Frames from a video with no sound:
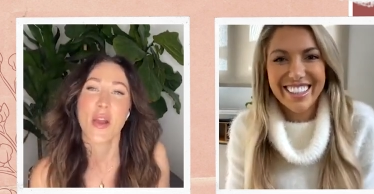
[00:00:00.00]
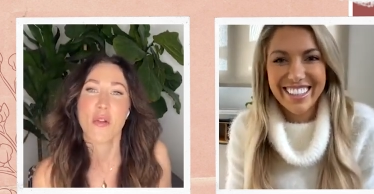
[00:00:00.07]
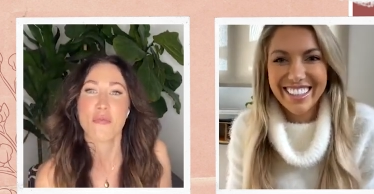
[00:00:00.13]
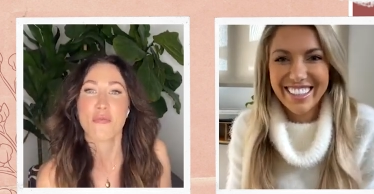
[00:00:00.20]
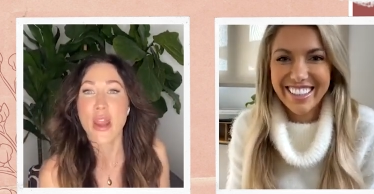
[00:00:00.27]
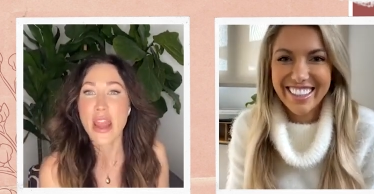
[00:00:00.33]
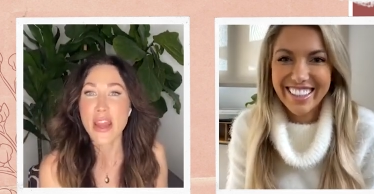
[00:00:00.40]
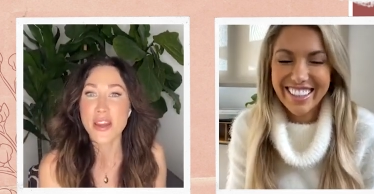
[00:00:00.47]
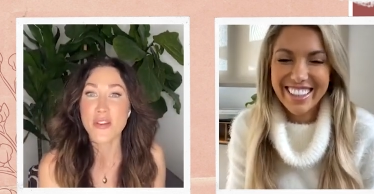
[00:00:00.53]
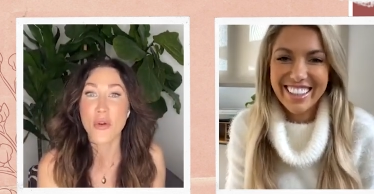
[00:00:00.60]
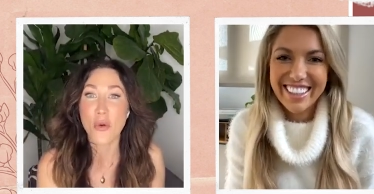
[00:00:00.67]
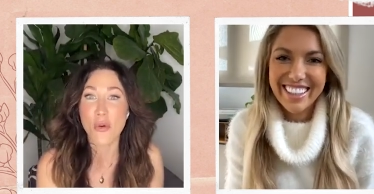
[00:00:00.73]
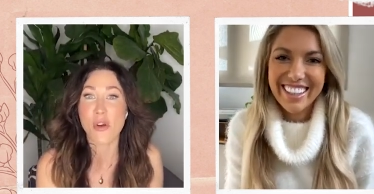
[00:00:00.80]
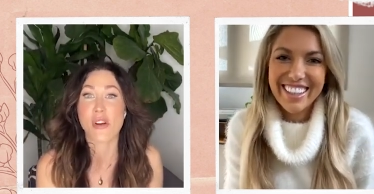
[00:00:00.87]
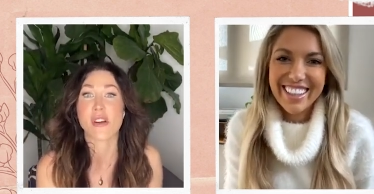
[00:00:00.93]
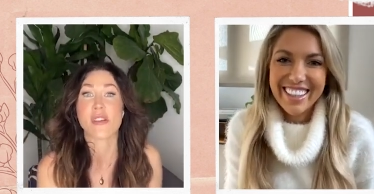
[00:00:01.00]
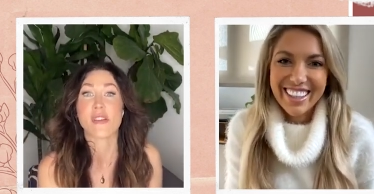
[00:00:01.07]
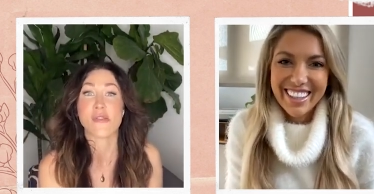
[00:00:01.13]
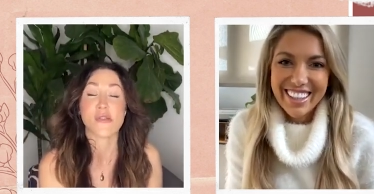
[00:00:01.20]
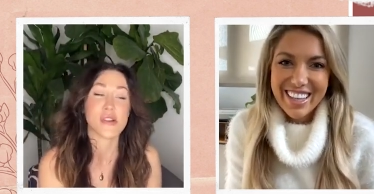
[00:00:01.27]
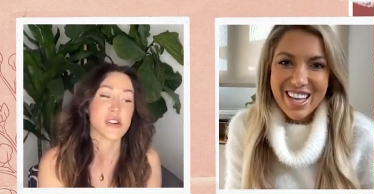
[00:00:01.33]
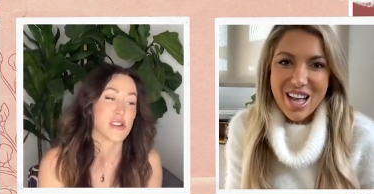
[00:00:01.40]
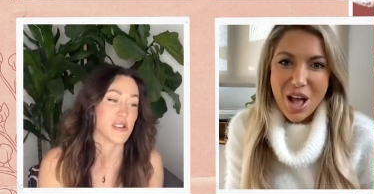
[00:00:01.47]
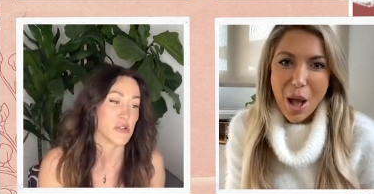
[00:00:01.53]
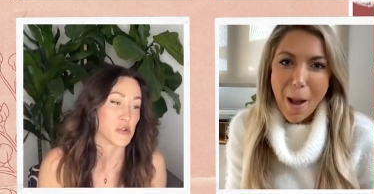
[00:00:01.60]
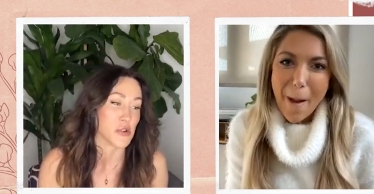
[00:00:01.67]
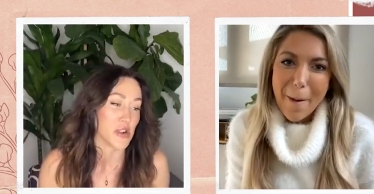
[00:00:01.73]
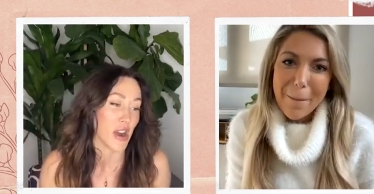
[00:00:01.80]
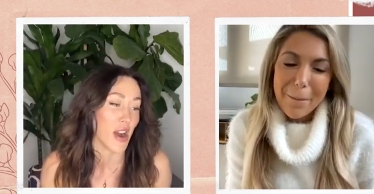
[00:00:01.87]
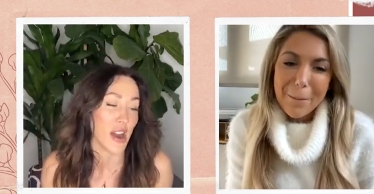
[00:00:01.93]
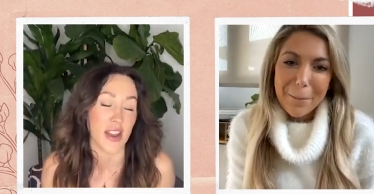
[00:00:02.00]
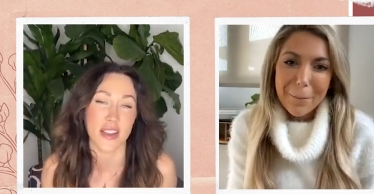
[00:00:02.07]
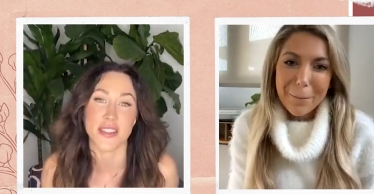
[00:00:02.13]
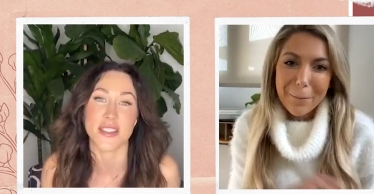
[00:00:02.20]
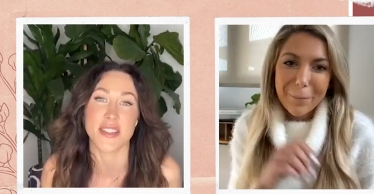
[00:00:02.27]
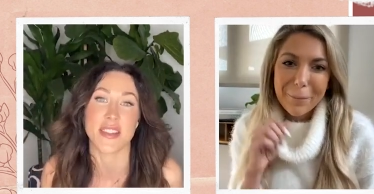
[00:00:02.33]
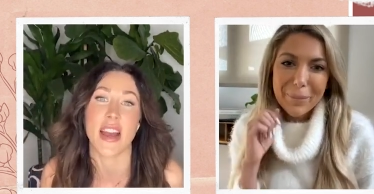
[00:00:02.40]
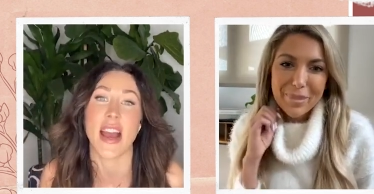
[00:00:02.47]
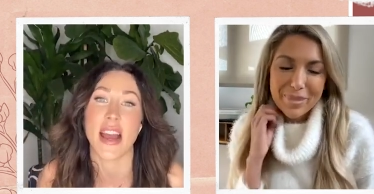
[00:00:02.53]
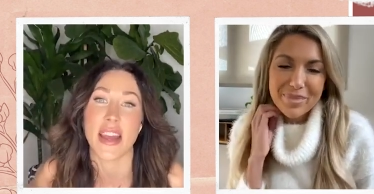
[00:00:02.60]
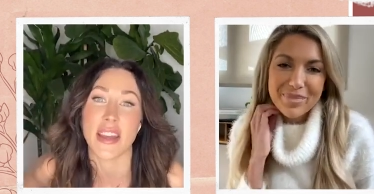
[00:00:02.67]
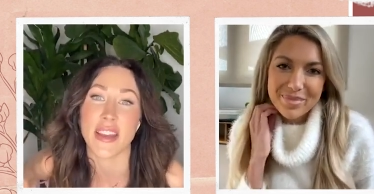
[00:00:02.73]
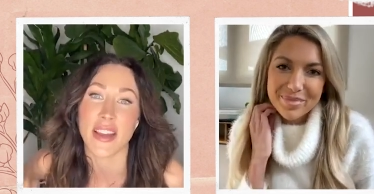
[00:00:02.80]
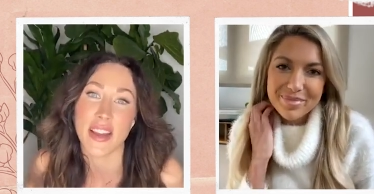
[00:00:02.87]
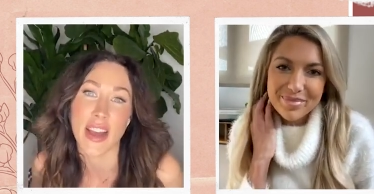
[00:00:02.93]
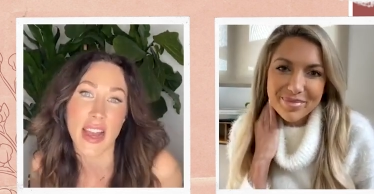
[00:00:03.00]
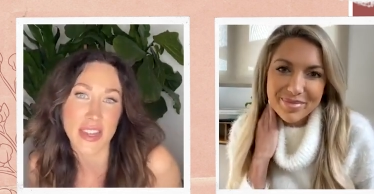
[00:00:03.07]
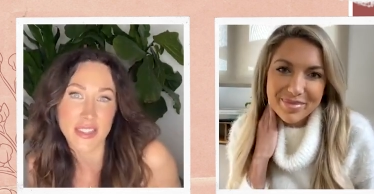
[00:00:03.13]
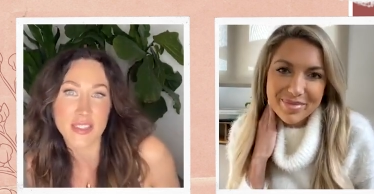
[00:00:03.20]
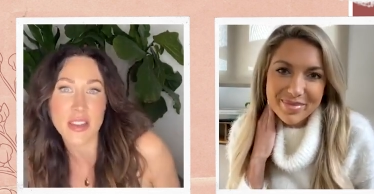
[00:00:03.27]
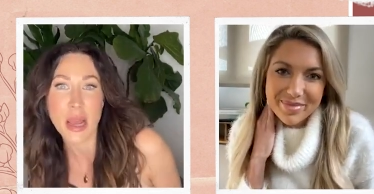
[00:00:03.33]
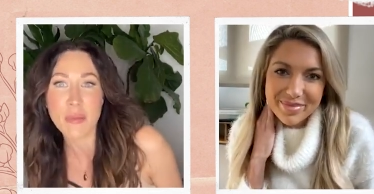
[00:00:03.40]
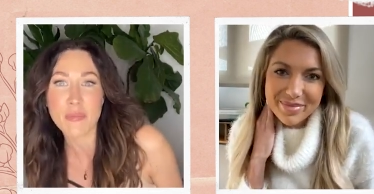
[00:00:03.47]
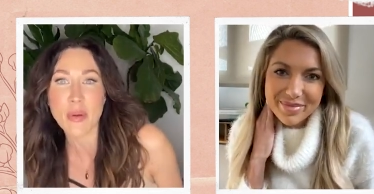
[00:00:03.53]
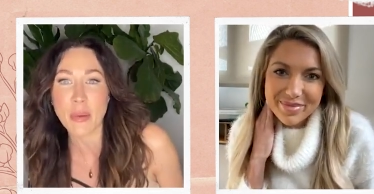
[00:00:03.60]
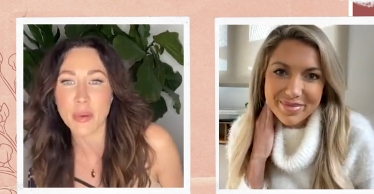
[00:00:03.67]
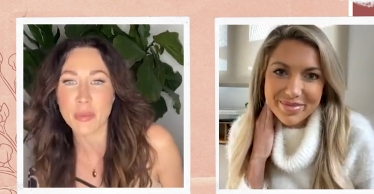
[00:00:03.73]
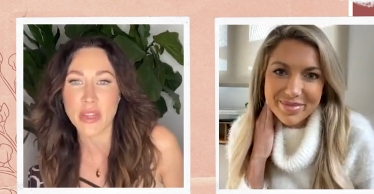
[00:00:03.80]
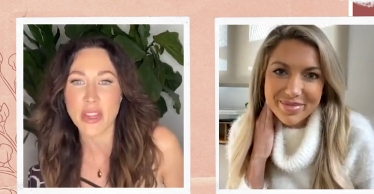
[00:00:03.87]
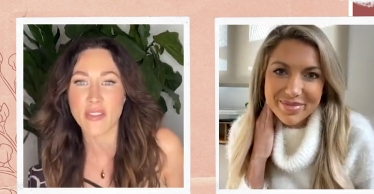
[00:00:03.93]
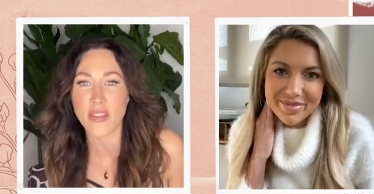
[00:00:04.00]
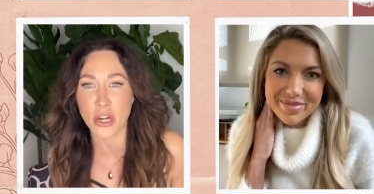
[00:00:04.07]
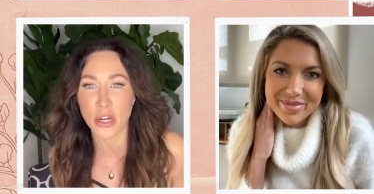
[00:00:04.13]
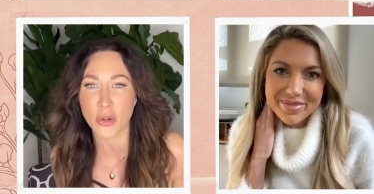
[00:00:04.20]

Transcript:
Speaker 1: Rain or or or not, I uh, I I'm probably a very